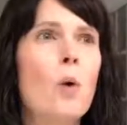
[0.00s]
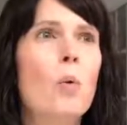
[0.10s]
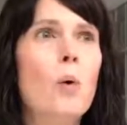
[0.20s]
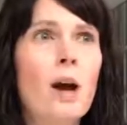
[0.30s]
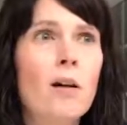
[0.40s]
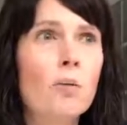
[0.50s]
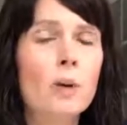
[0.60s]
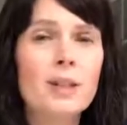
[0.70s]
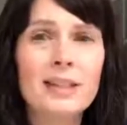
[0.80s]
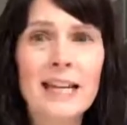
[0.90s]
Well,
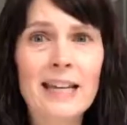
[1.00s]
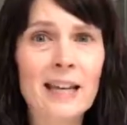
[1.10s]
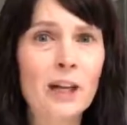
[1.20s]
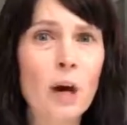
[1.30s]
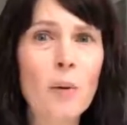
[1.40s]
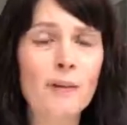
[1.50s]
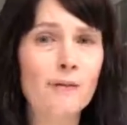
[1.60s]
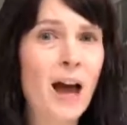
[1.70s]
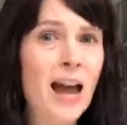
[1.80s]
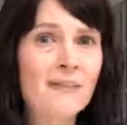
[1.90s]
we're seeing it go at
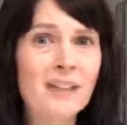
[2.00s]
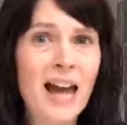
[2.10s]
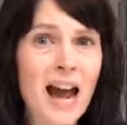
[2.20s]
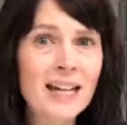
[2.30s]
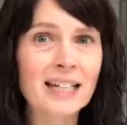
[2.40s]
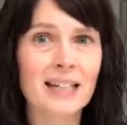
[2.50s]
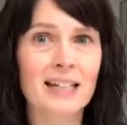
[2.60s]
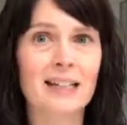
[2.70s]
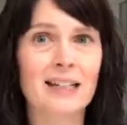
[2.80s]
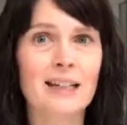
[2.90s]
$590.
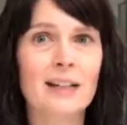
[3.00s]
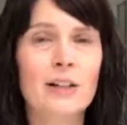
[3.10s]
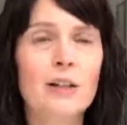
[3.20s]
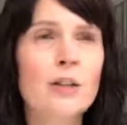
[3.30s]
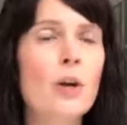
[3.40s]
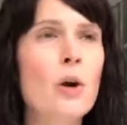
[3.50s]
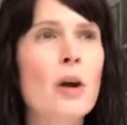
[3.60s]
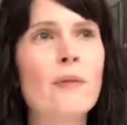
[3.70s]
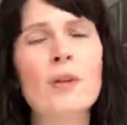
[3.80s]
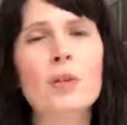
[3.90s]
So
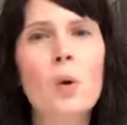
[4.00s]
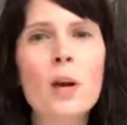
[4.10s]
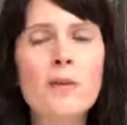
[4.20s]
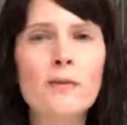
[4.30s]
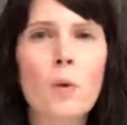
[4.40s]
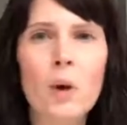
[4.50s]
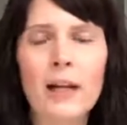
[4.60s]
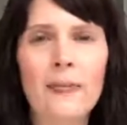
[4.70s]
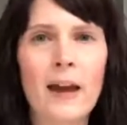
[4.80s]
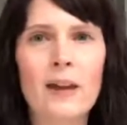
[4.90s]
if it's going
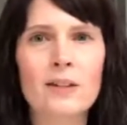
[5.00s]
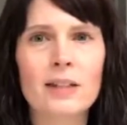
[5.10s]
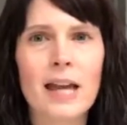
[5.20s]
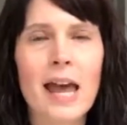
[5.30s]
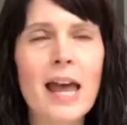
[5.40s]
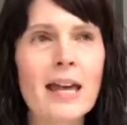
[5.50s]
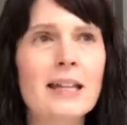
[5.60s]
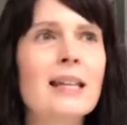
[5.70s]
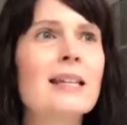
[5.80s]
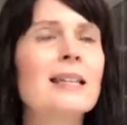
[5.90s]
$40,000
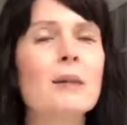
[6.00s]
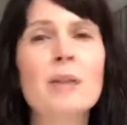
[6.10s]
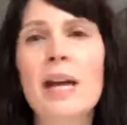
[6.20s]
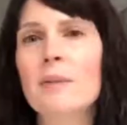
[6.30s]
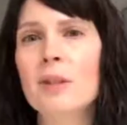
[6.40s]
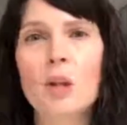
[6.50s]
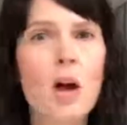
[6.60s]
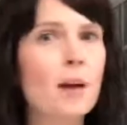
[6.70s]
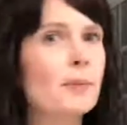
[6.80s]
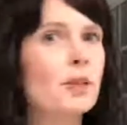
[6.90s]
ahead, sometimes the
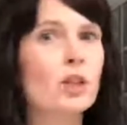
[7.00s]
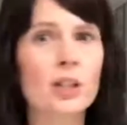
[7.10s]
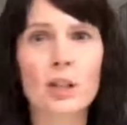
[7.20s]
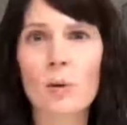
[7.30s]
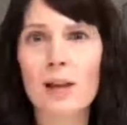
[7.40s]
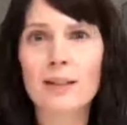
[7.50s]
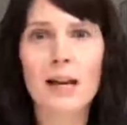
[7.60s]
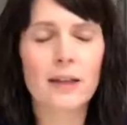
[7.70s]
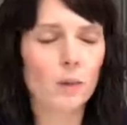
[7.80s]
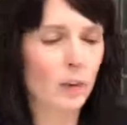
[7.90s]
comps just go
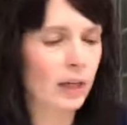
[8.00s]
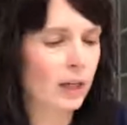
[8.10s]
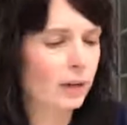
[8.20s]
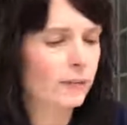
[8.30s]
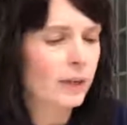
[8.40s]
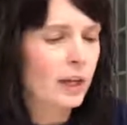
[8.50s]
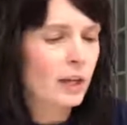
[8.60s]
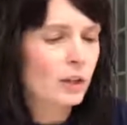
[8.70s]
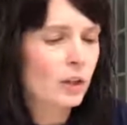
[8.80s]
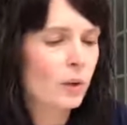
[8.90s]
outside the window.
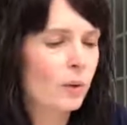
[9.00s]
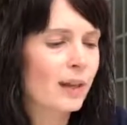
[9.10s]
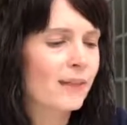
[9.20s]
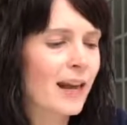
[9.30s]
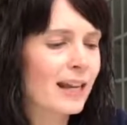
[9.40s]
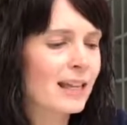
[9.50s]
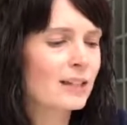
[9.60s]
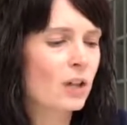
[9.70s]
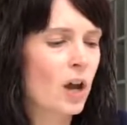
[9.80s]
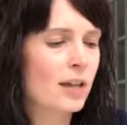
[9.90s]
So that
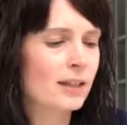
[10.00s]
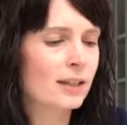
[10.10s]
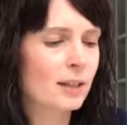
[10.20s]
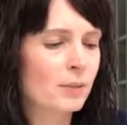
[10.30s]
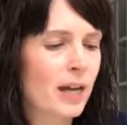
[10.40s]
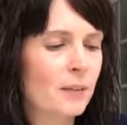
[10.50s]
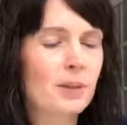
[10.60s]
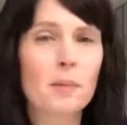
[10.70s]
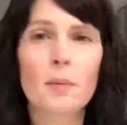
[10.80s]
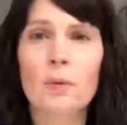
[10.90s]
is causing sometimes
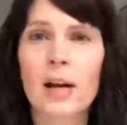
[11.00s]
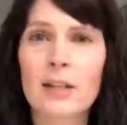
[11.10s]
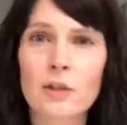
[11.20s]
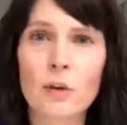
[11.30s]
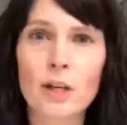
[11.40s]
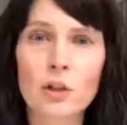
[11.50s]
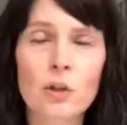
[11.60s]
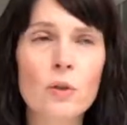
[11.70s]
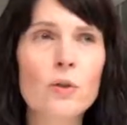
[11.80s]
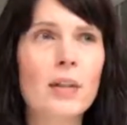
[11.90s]
some appraisal
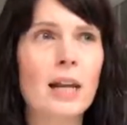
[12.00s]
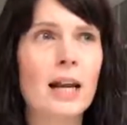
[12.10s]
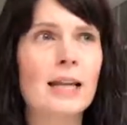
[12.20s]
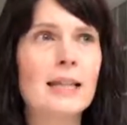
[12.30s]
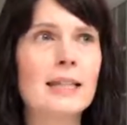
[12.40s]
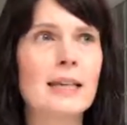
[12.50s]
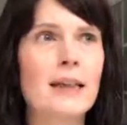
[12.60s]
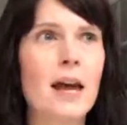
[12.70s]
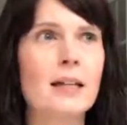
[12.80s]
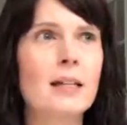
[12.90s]
issues, and I can see
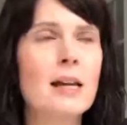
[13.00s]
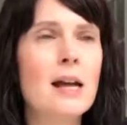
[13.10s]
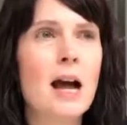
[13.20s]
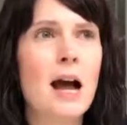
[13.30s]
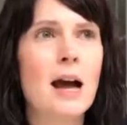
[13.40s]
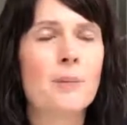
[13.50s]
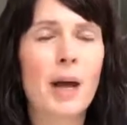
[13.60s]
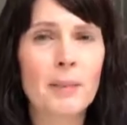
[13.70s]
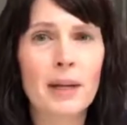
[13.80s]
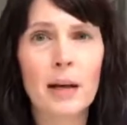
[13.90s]
that
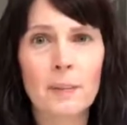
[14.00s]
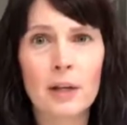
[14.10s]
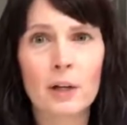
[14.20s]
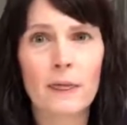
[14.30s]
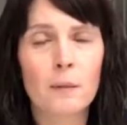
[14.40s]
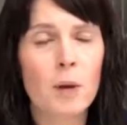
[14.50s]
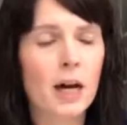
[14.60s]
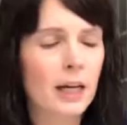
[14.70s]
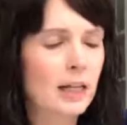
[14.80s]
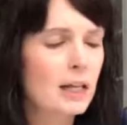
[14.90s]
coming up here in the
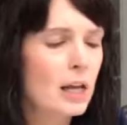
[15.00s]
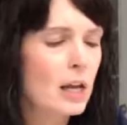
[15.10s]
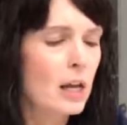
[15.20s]
market.